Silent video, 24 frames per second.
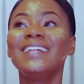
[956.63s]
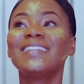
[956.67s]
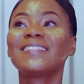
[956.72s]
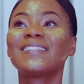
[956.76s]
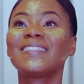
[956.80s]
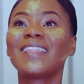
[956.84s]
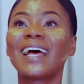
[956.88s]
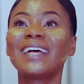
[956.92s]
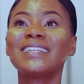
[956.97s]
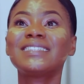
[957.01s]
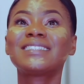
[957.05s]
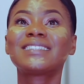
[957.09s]

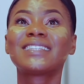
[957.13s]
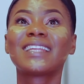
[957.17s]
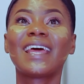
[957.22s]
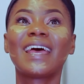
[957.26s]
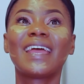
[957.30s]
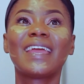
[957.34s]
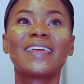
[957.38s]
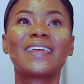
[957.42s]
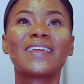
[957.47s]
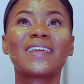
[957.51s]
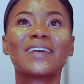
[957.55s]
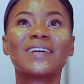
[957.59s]
That's
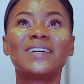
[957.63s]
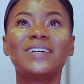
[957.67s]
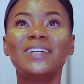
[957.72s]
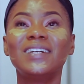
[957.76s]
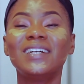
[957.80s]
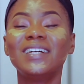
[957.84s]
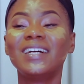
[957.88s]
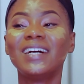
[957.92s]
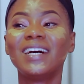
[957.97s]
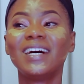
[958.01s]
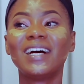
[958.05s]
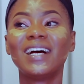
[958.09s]
like
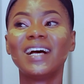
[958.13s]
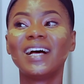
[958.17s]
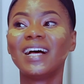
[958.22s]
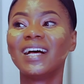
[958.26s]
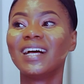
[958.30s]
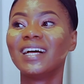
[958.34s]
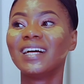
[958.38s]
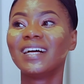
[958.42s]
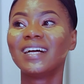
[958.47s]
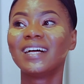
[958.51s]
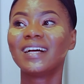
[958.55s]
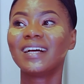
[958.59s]

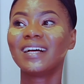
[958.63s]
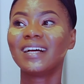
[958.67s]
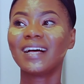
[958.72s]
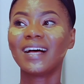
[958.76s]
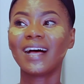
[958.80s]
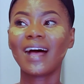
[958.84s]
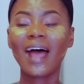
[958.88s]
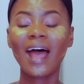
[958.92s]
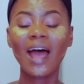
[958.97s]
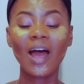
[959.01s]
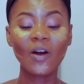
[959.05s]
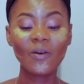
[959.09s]

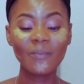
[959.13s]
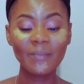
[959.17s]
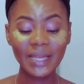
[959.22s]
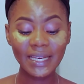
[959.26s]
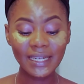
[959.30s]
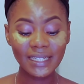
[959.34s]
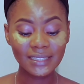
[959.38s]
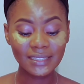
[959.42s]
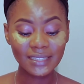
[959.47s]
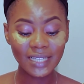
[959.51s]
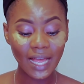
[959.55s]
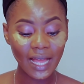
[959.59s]
how
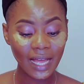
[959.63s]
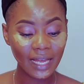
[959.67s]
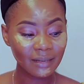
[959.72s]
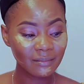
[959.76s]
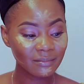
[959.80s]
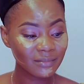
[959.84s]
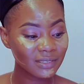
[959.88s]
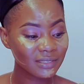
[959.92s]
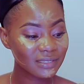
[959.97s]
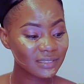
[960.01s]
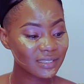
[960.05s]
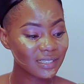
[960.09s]
many
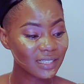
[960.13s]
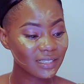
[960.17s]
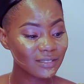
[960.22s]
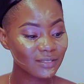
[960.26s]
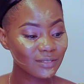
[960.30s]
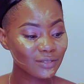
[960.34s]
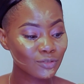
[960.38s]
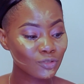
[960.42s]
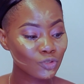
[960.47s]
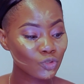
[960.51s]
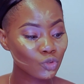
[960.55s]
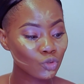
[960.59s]
times
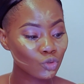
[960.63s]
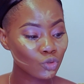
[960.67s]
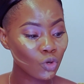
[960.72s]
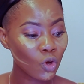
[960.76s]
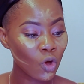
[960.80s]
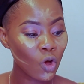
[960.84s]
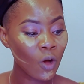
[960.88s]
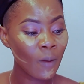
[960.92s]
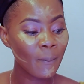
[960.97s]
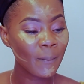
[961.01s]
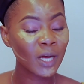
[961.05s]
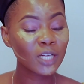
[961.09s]

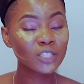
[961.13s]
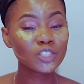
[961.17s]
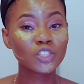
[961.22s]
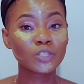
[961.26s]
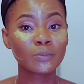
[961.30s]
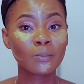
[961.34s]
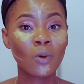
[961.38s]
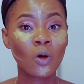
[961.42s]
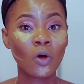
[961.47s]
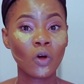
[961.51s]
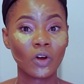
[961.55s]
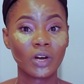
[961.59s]
so much
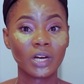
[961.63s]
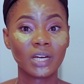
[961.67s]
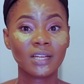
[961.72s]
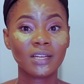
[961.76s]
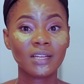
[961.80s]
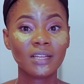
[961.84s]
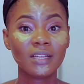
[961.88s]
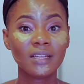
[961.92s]
more.